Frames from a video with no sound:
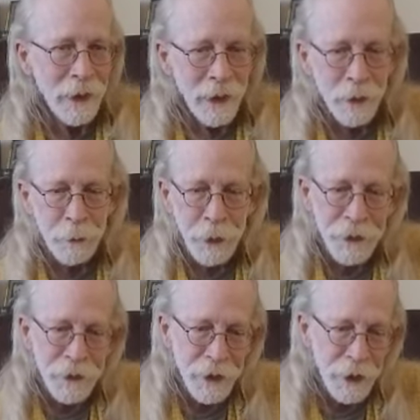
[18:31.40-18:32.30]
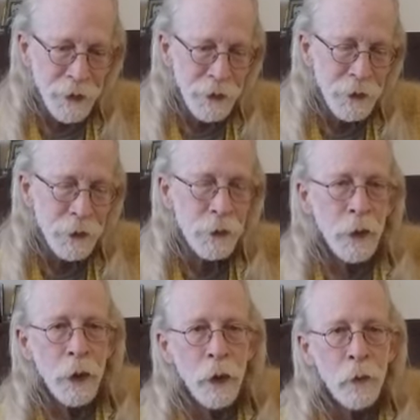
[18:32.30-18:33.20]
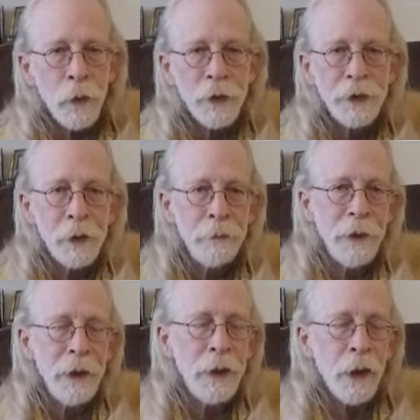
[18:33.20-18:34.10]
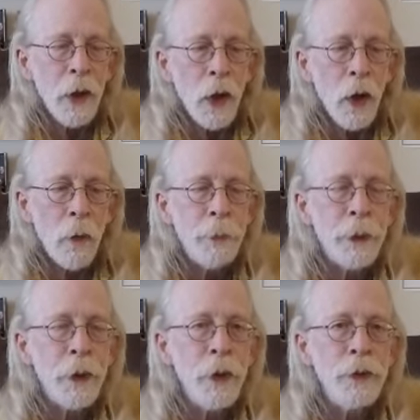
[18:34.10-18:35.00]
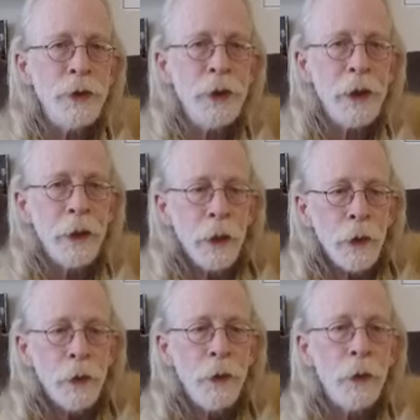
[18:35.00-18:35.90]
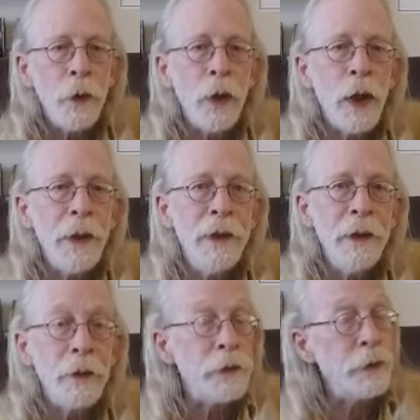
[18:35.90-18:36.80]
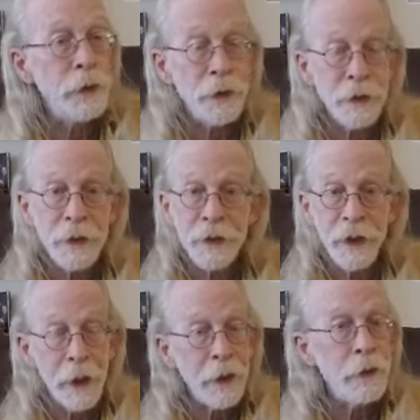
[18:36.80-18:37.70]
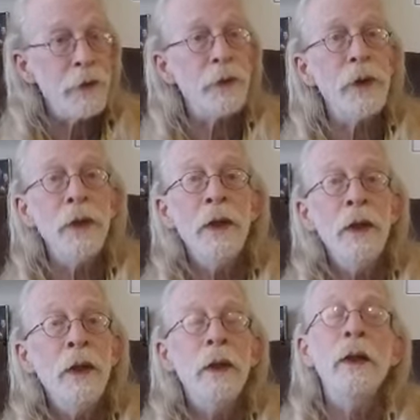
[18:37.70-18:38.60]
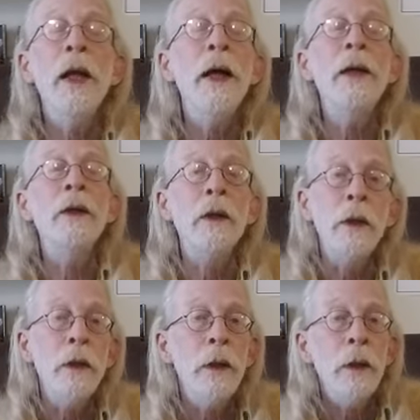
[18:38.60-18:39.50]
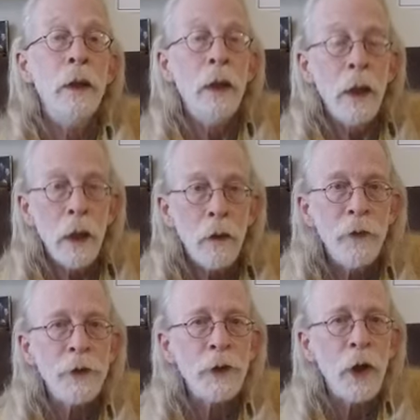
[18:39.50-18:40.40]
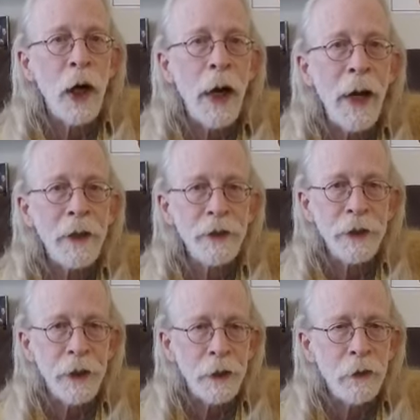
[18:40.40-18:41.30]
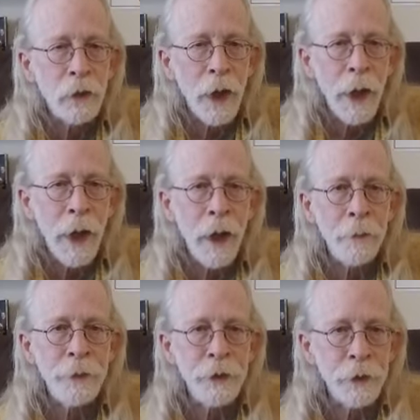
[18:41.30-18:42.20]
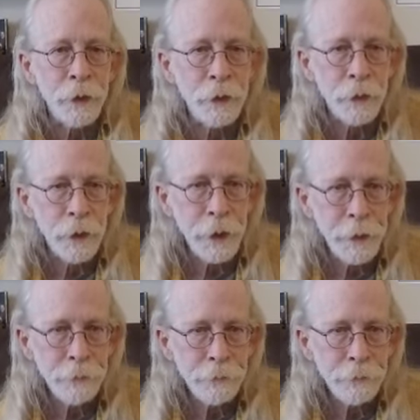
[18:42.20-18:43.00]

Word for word: It presents you with something approaching your ideal. So there's this extra layer of attraction. It grabs you, right?